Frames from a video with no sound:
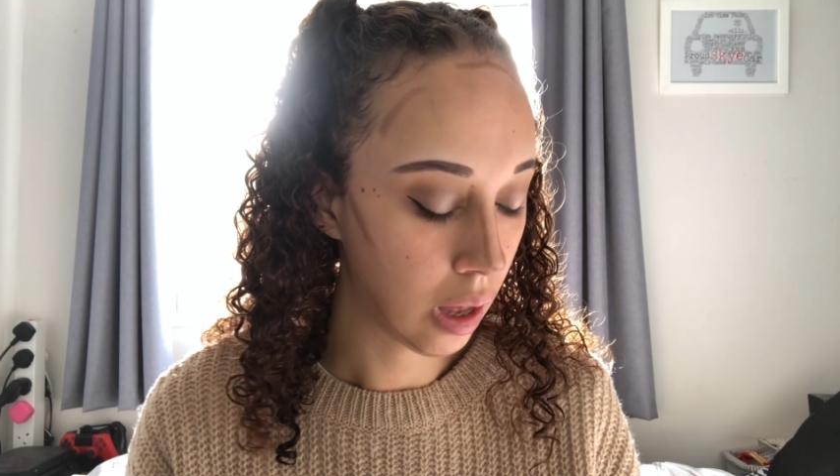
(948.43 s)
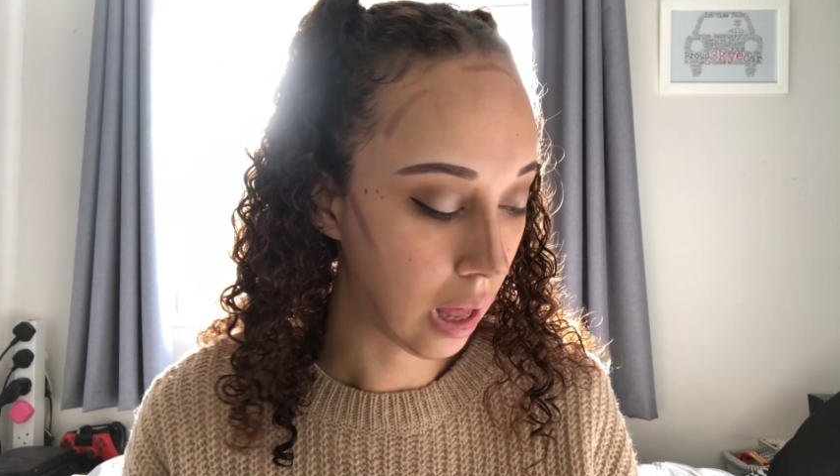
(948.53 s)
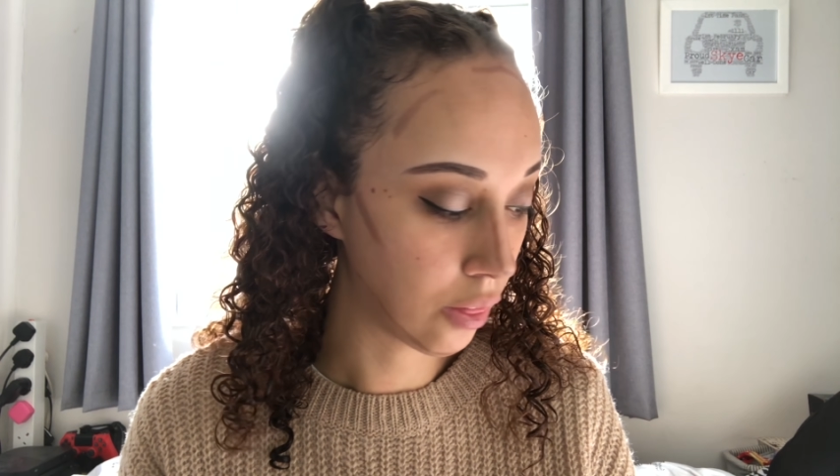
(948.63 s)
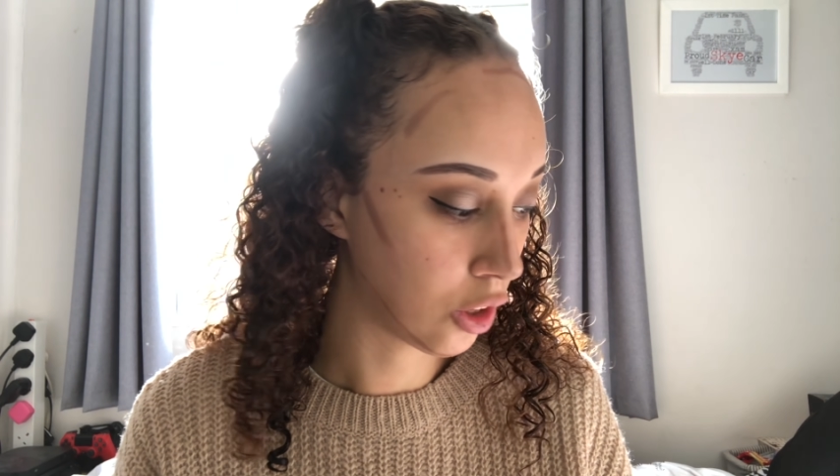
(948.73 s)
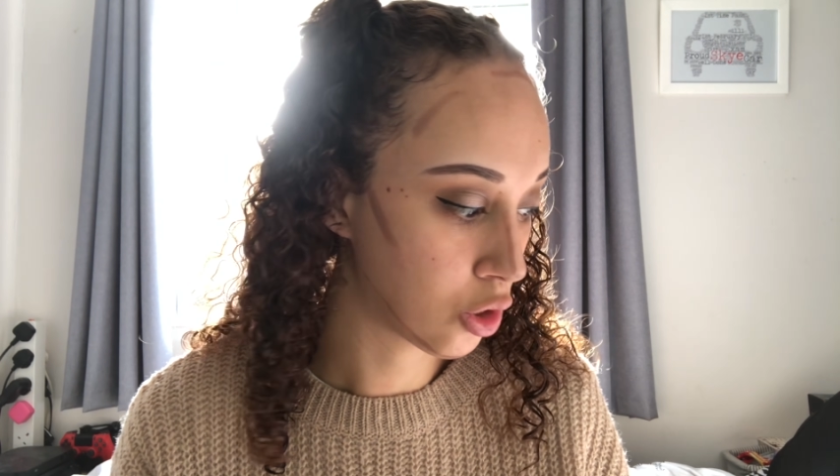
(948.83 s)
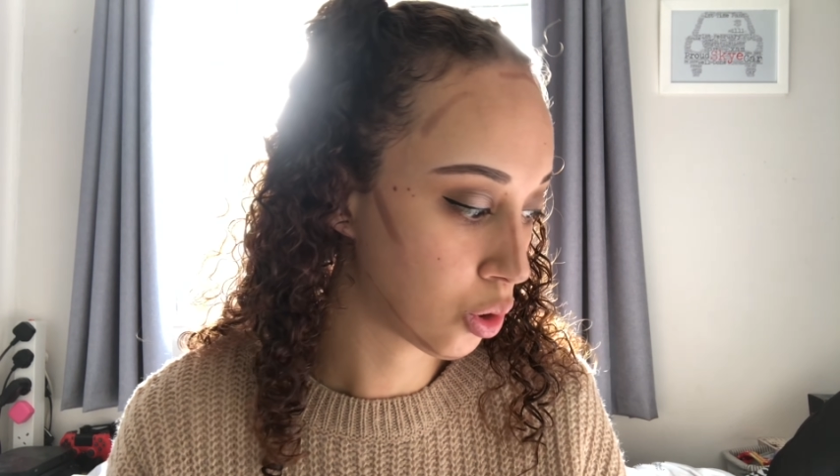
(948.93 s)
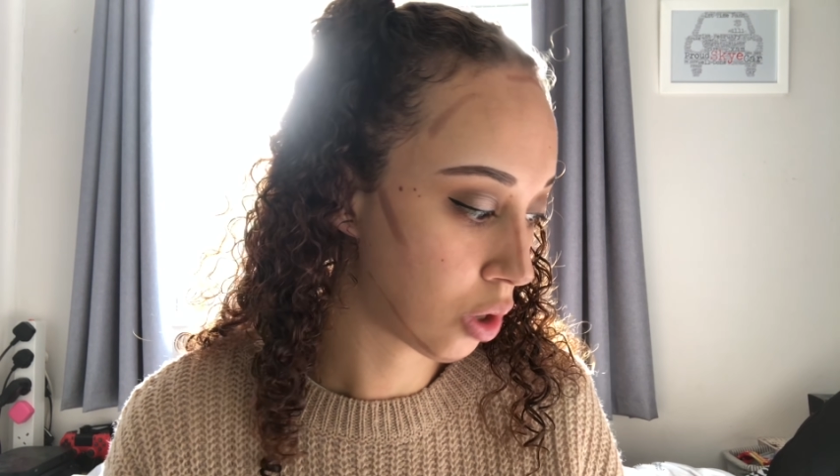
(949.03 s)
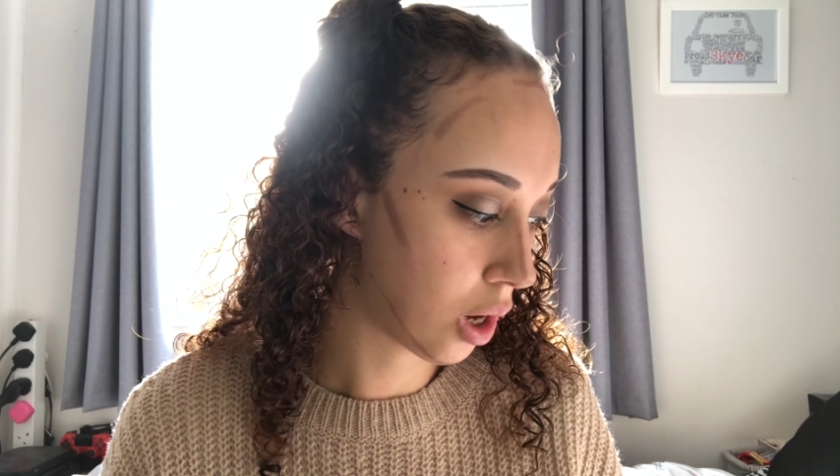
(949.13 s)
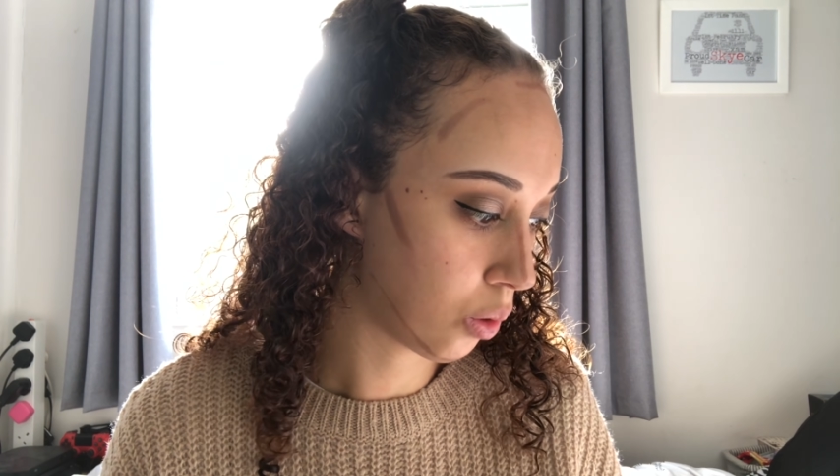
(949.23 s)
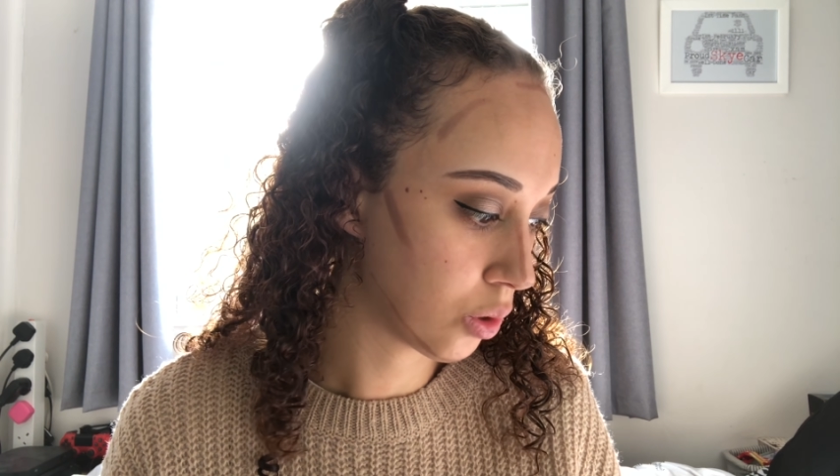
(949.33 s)
and the
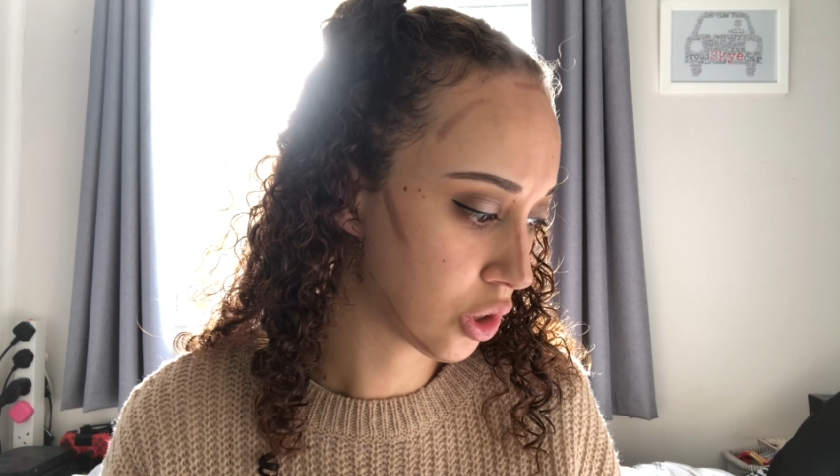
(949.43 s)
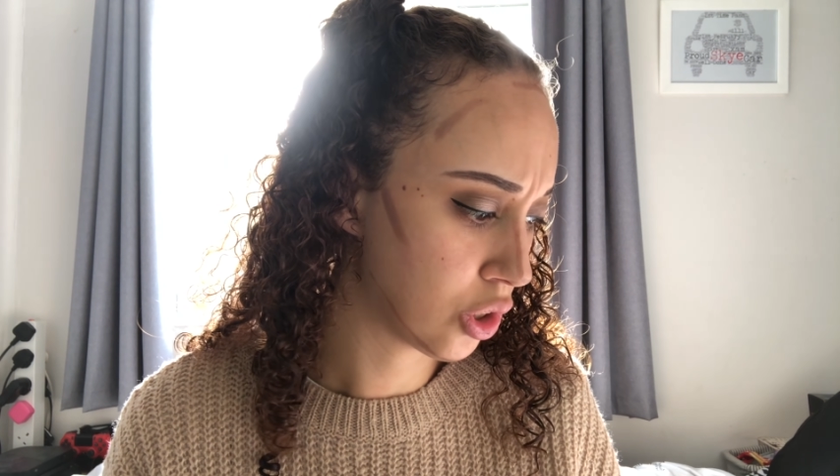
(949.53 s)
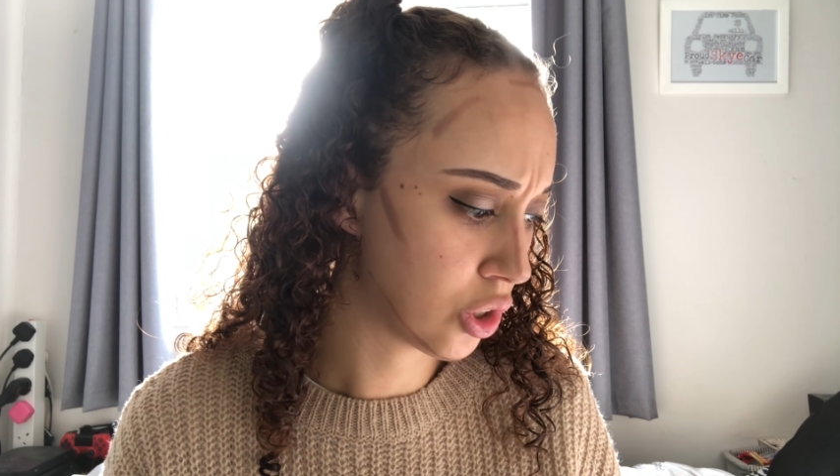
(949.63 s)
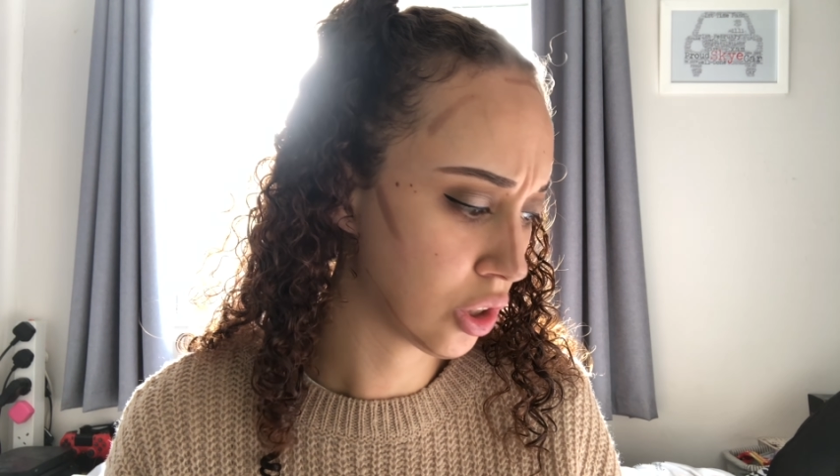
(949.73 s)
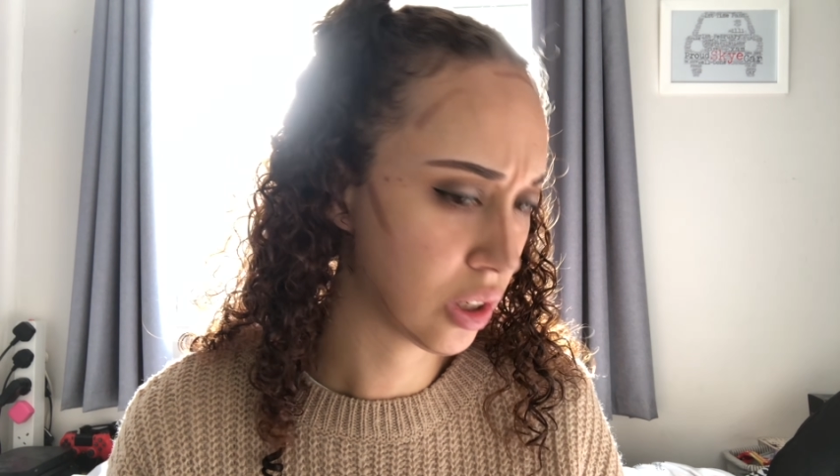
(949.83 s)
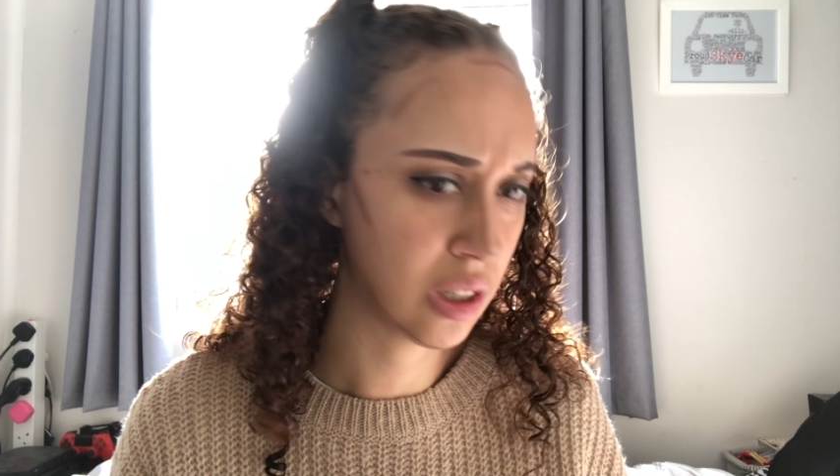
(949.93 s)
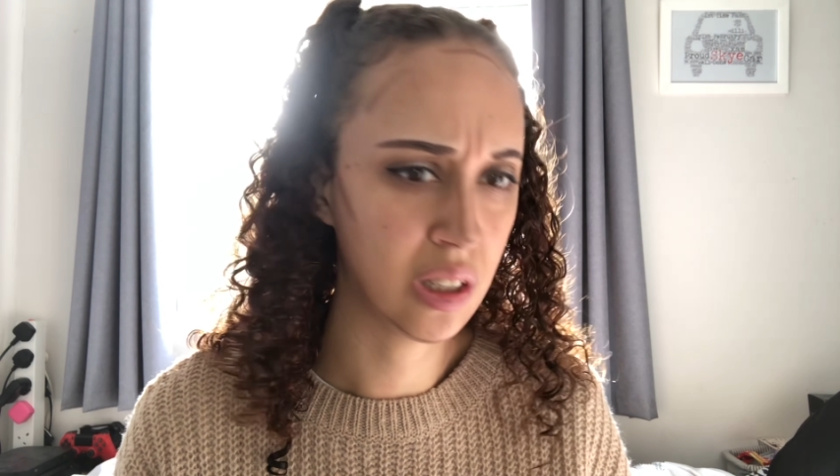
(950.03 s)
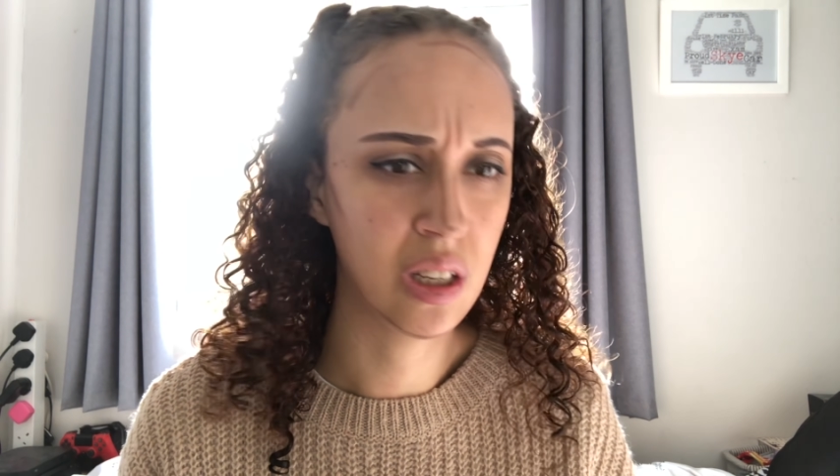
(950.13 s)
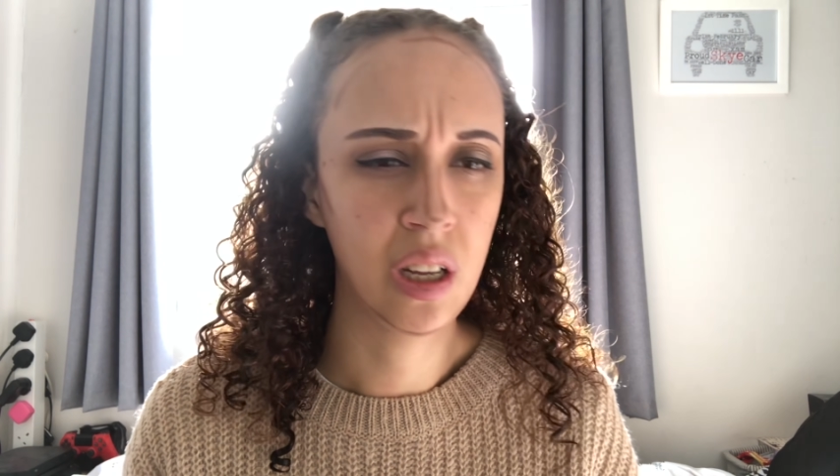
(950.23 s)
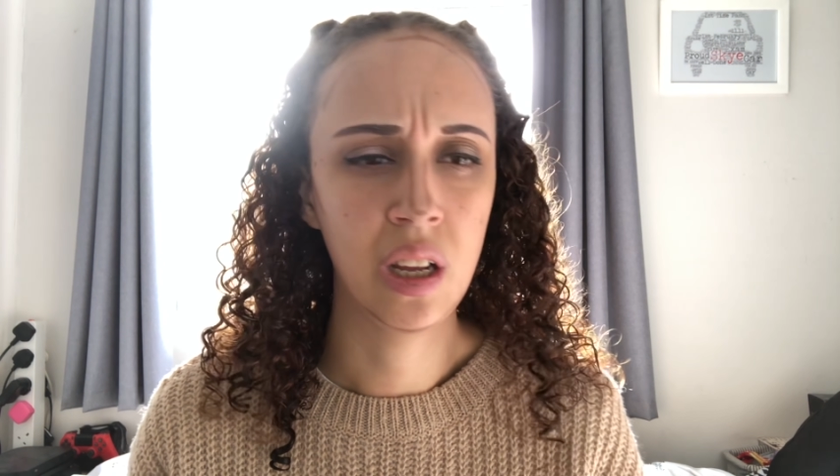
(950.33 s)
trial was conducted